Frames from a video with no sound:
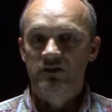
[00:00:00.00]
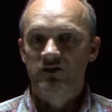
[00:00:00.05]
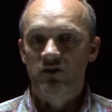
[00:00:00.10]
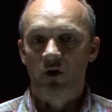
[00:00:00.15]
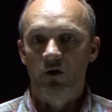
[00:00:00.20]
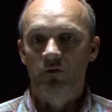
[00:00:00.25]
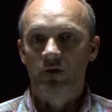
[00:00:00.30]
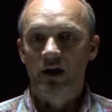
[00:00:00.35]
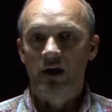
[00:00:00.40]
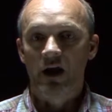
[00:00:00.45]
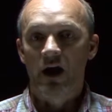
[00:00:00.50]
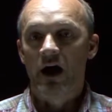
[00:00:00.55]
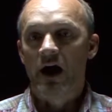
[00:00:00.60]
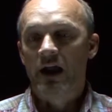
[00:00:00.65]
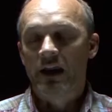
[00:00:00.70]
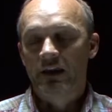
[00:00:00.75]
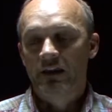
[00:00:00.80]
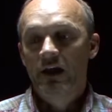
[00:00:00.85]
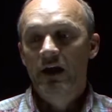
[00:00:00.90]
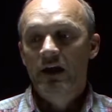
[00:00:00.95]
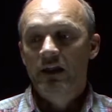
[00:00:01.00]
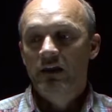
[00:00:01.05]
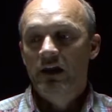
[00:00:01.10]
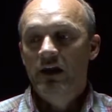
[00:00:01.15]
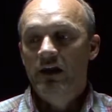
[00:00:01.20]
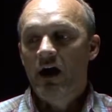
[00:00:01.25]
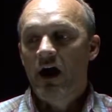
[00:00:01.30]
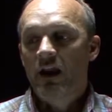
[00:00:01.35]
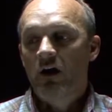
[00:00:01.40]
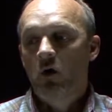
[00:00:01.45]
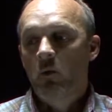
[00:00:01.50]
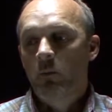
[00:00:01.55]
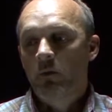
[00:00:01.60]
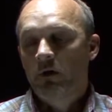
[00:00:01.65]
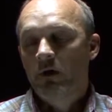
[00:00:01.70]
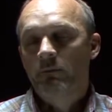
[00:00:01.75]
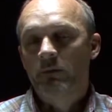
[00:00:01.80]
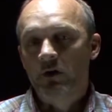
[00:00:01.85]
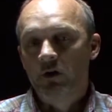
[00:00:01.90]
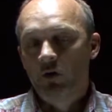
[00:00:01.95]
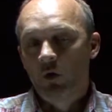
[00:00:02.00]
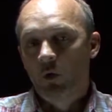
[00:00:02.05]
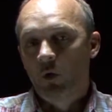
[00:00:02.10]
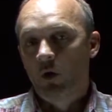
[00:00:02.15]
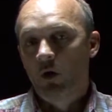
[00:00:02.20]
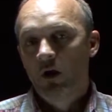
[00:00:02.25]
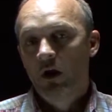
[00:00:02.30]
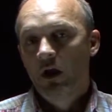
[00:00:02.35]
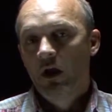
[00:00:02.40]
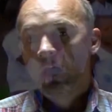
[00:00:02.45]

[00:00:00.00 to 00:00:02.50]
serving God. And then God opened up a door